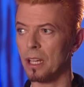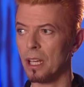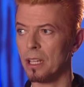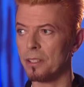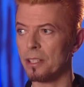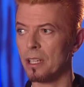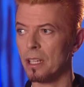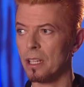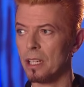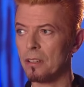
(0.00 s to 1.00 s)
and
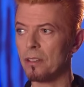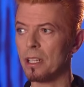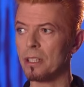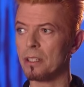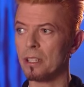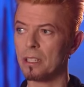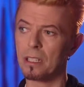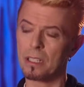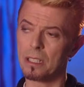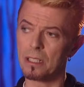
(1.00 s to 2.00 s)
he really
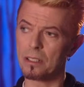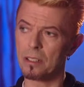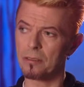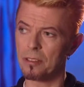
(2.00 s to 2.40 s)
sort of